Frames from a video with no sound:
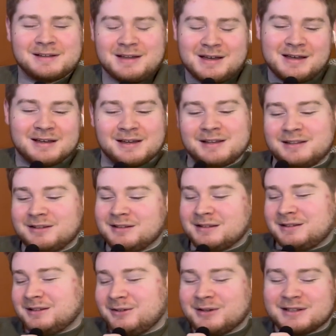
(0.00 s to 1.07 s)
You
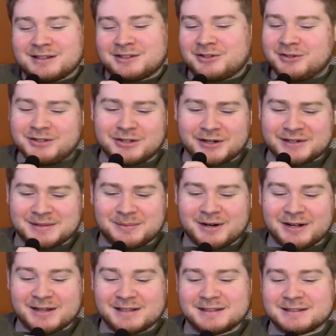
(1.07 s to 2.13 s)
get to choose your
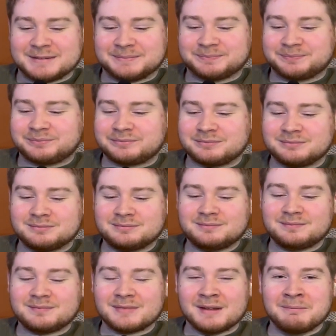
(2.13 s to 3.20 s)
experience.
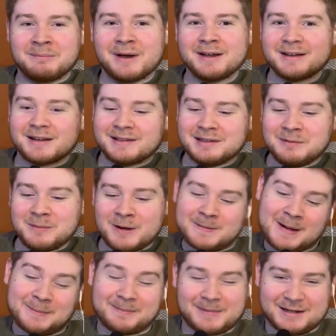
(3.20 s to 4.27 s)
But a little bit about
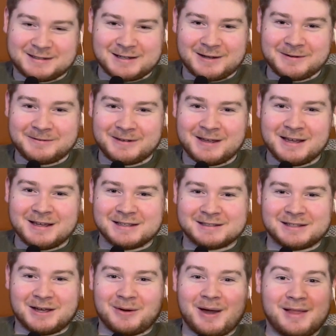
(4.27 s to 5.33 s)
myself.
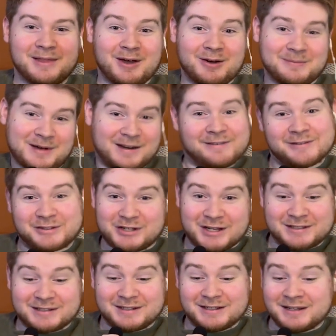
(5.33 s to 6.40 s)
So hello, my name is
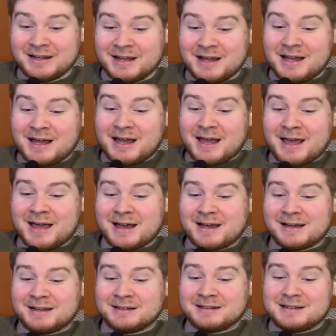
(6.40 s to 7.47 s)
Jason, and